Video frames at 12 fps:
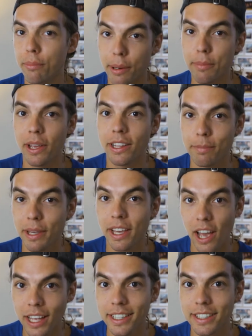but it's
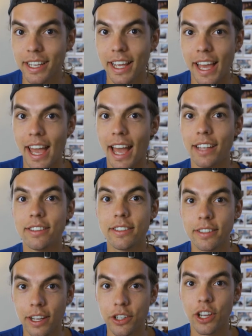because it has
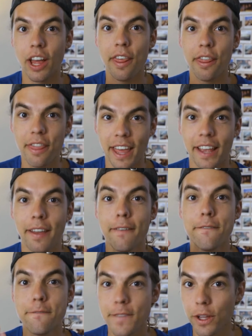such a thick
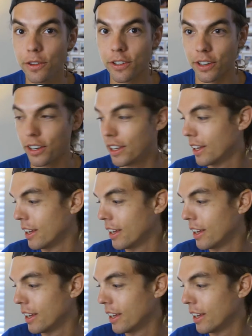filter.